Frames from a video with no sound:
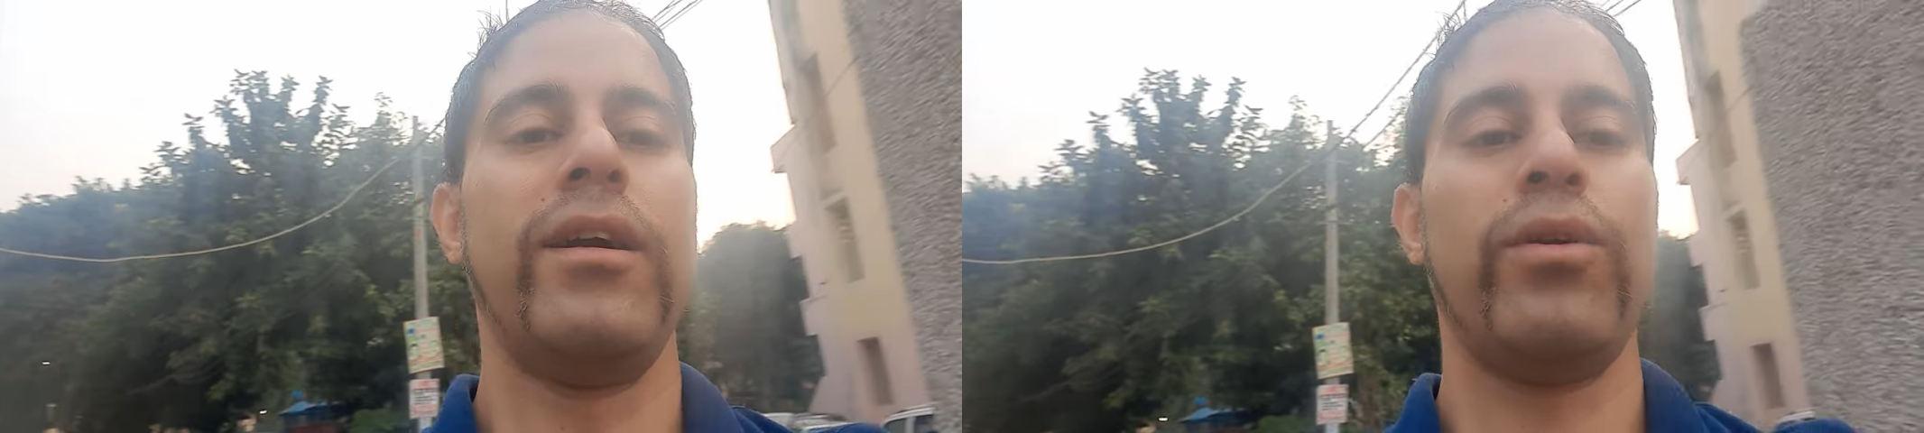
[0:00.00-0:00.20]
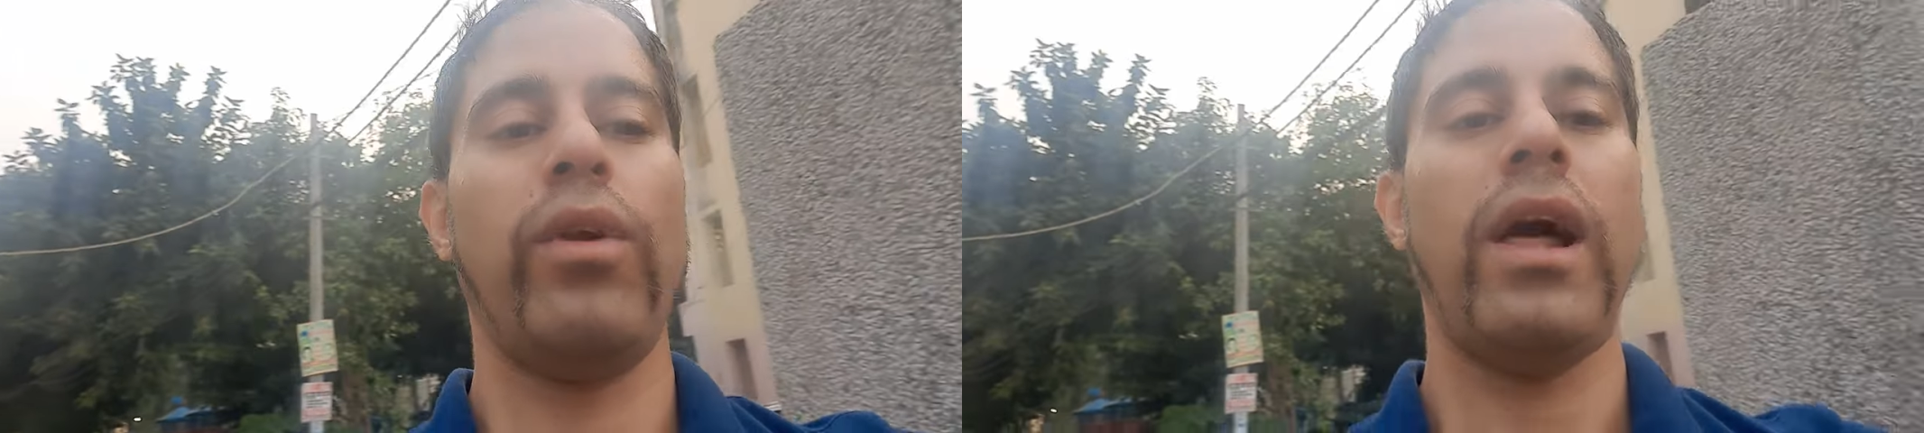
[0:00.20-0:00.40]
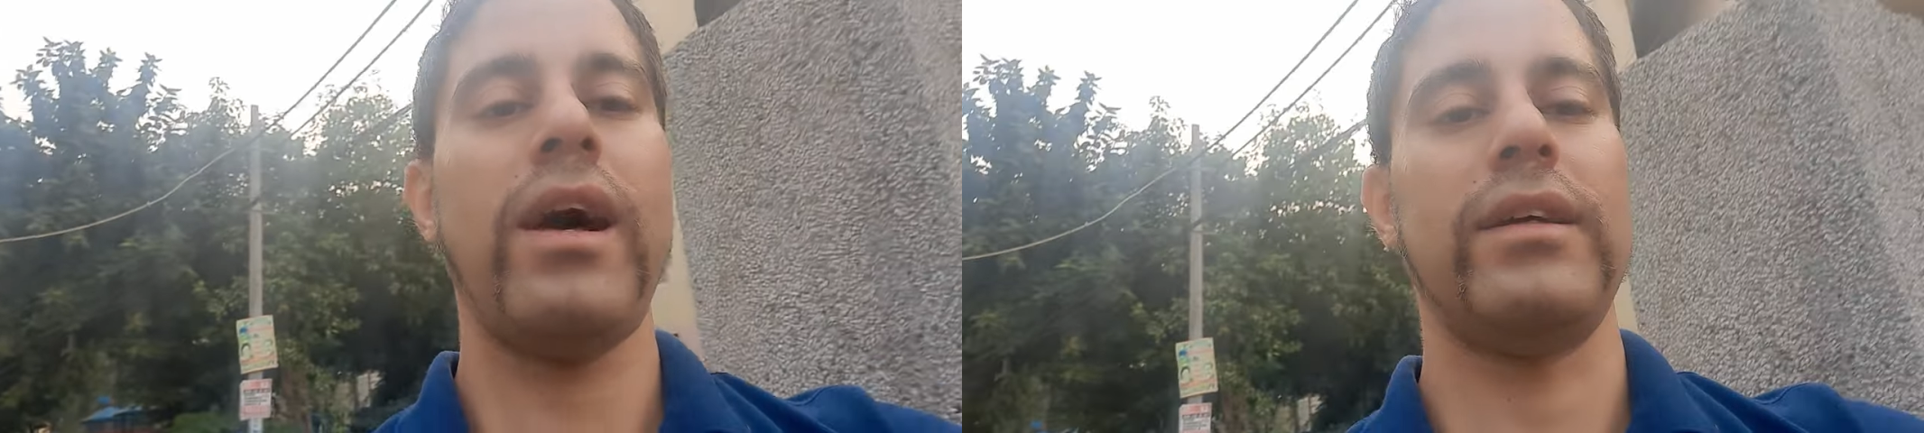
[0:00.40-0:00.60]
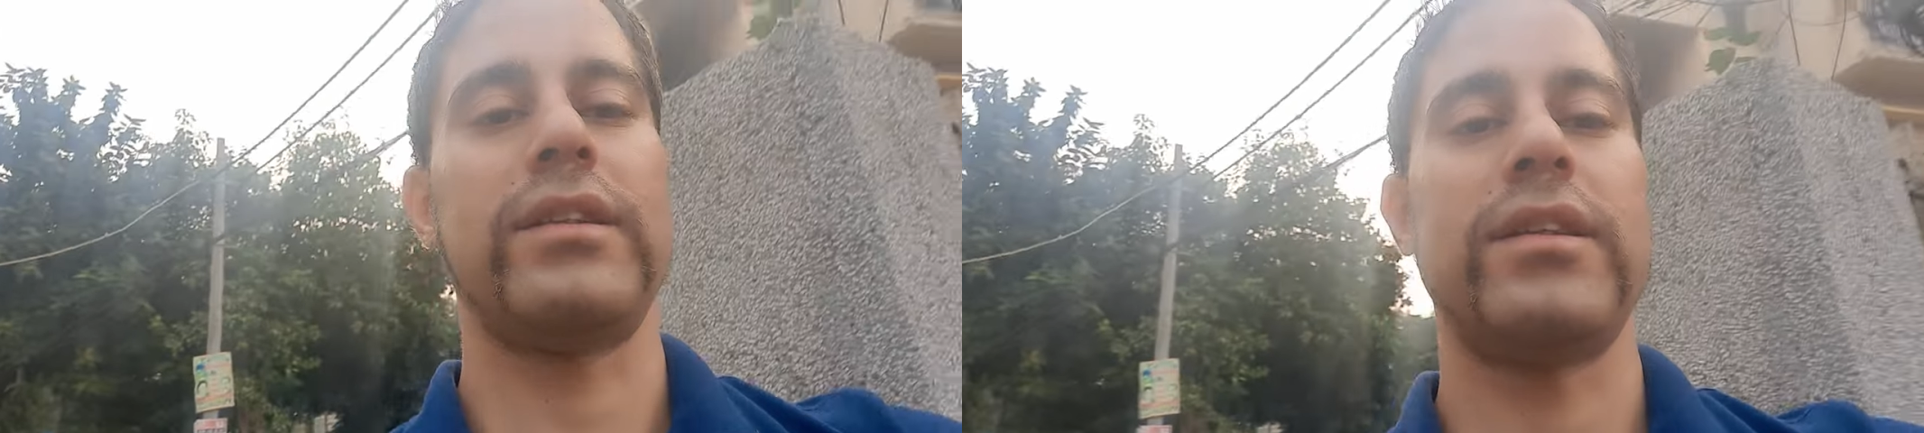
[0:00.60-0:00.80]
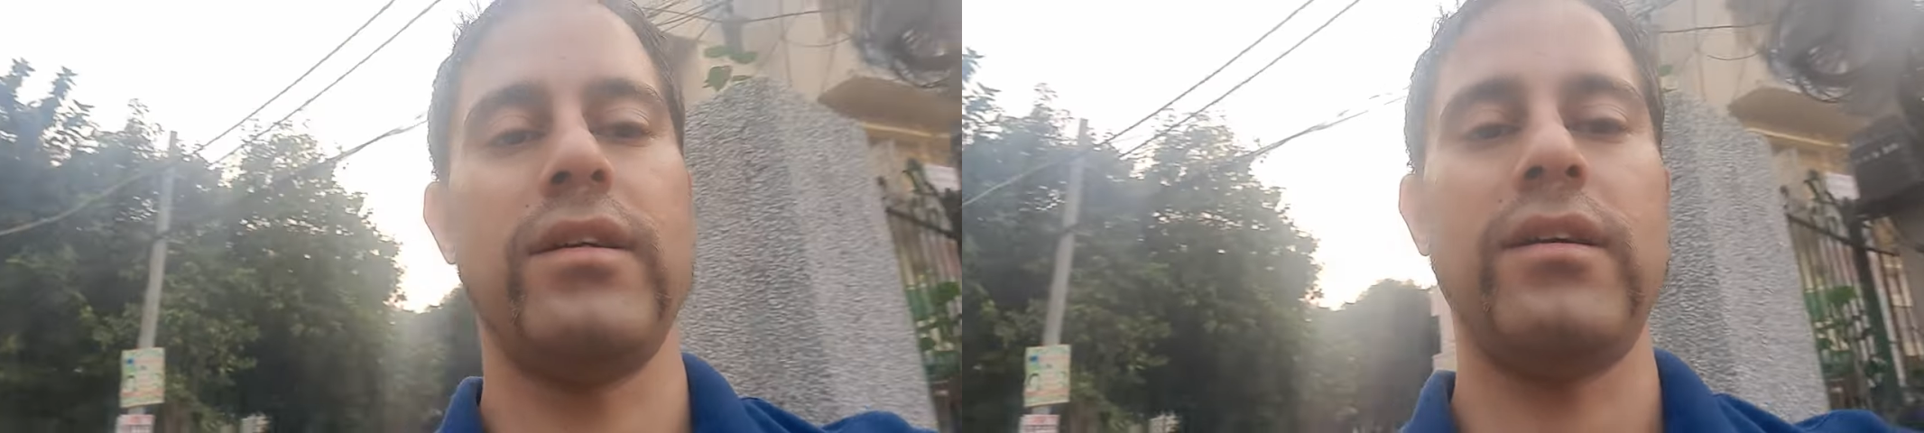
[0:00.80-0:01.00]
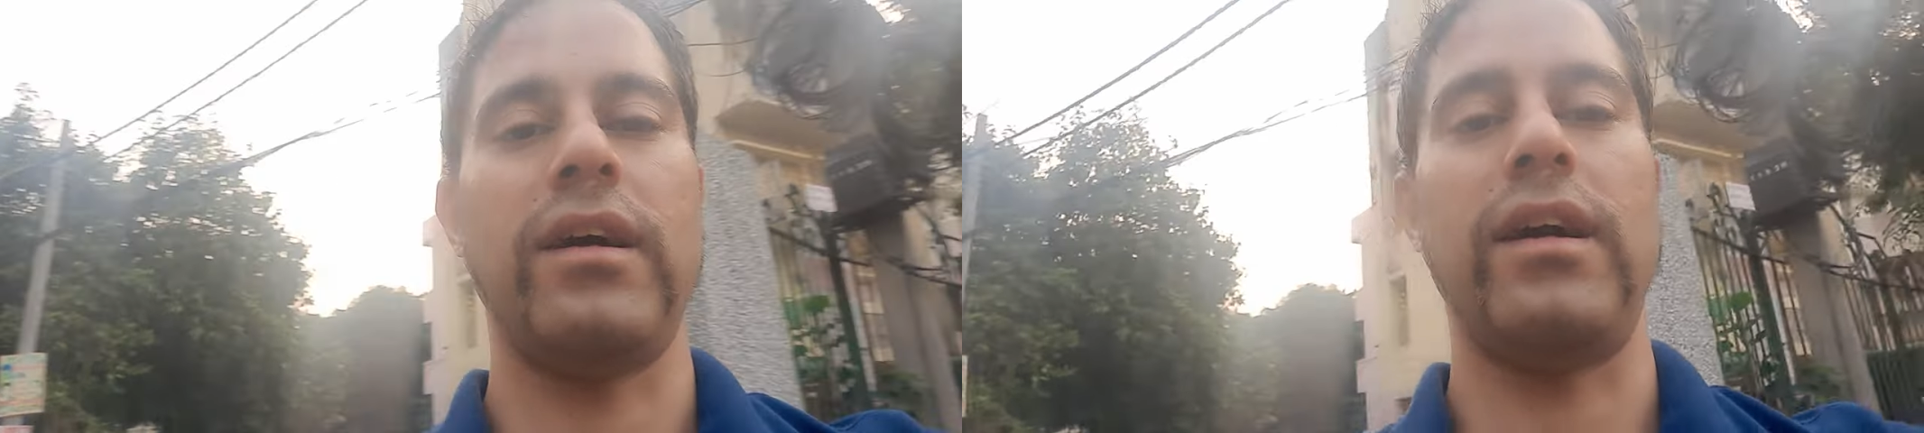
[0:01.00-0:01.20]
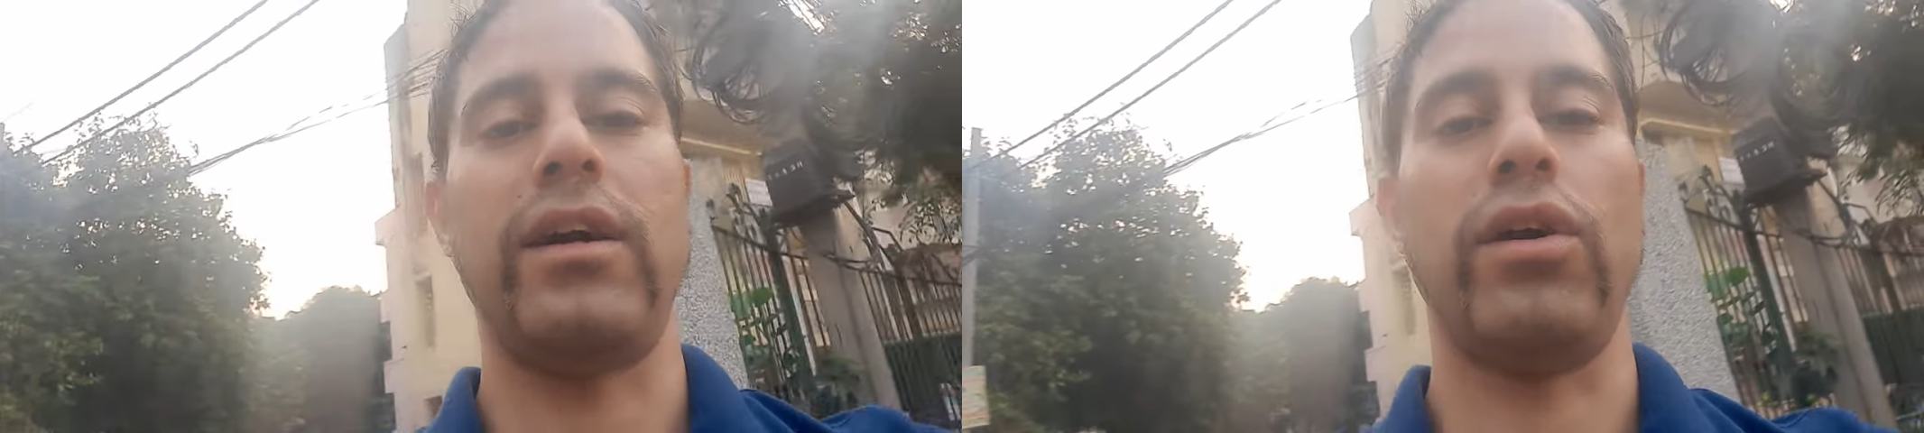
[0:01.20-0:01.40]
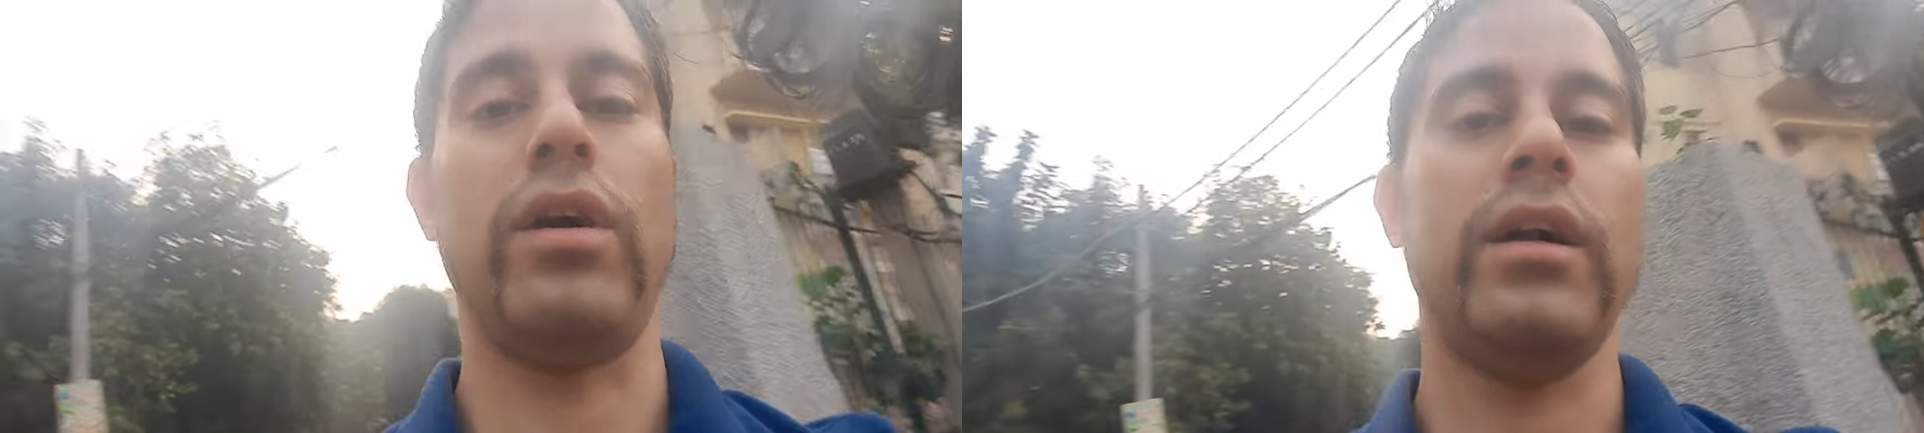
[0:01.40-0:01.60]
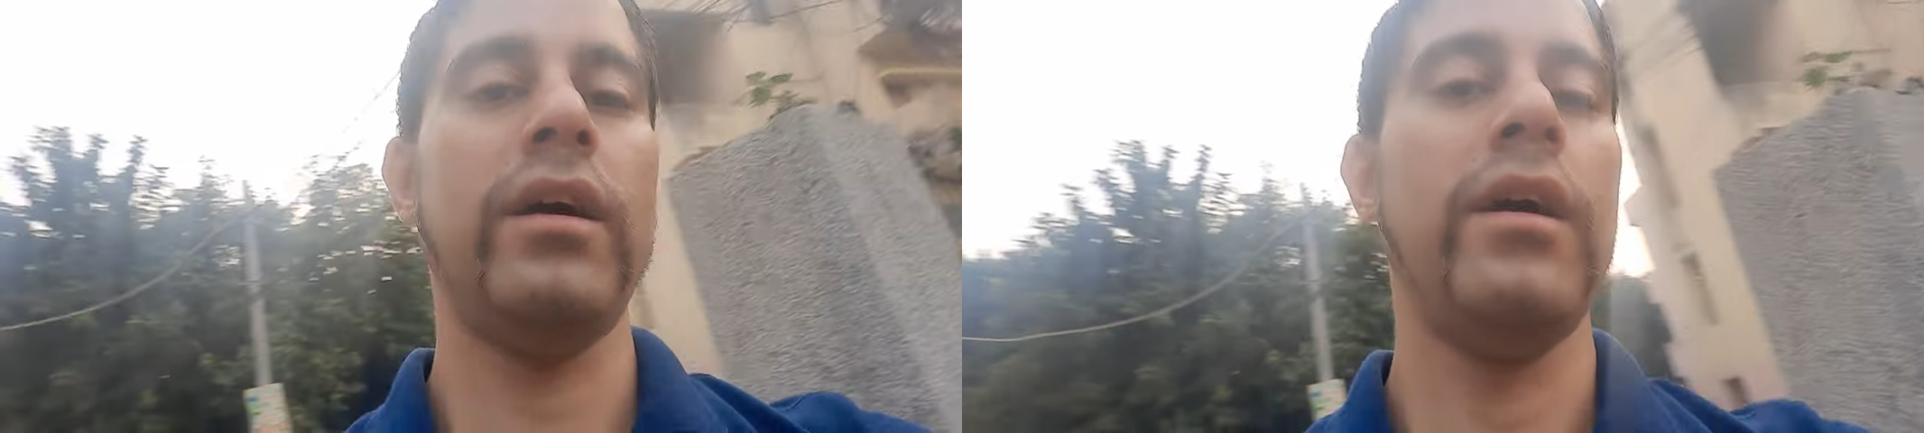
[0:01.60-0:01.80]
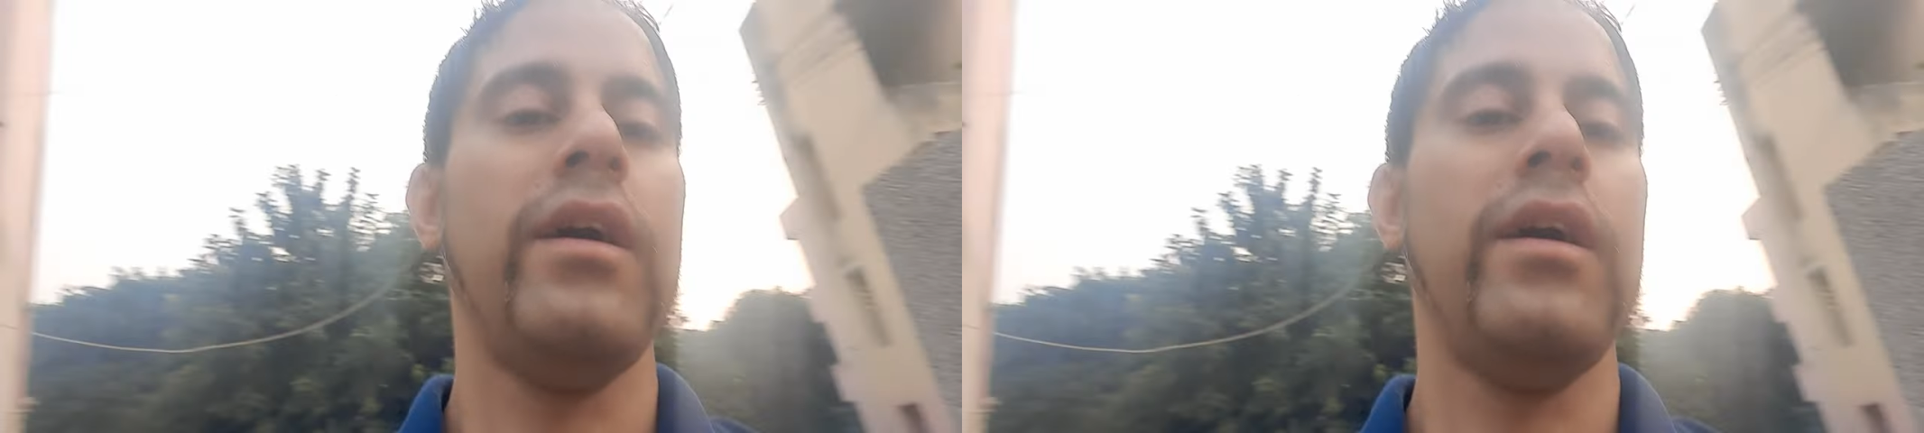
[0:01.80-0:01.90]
to last, and not